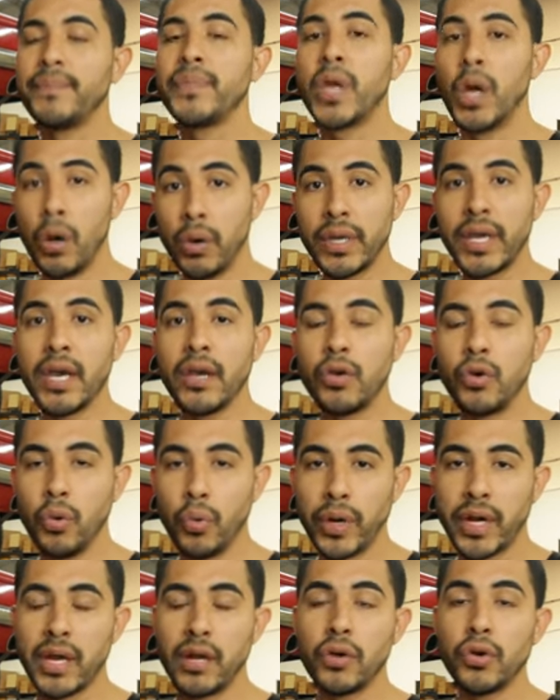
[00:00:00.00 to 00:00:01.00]
Okay, cool.
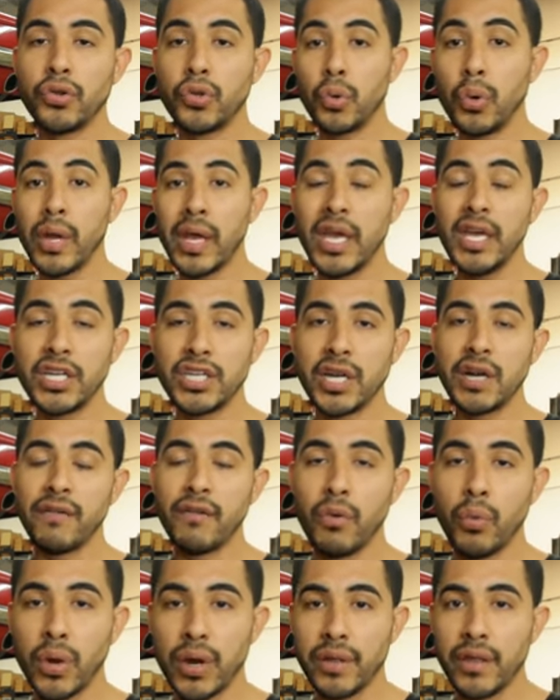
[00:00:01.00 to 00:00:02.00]
We're going to go through each and every
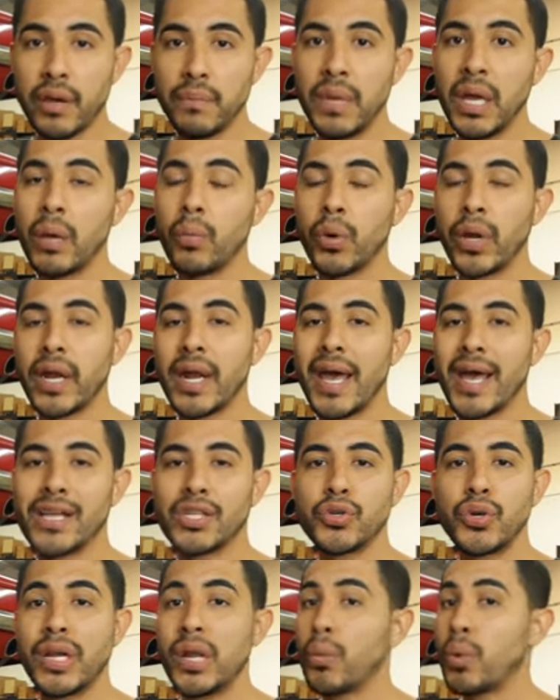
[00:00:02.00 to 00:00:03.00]
one of them and we're going to
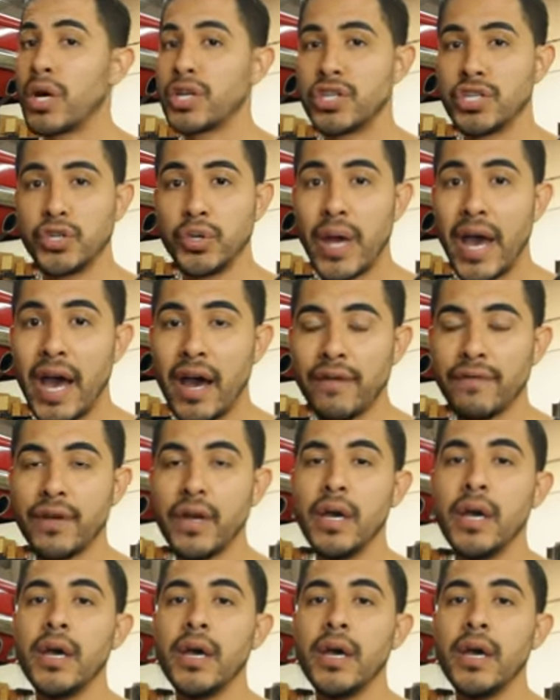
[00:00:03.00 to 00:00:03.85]
answer any questions you have.